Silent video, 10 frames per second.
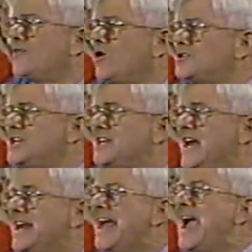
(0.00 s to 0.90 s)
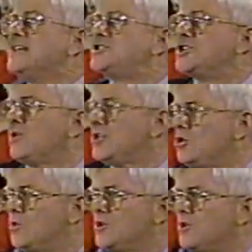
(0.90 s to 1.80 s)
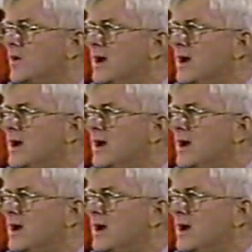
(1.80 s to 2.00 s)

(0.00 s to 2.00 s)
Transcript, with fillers: Of course he did. And so did you when you were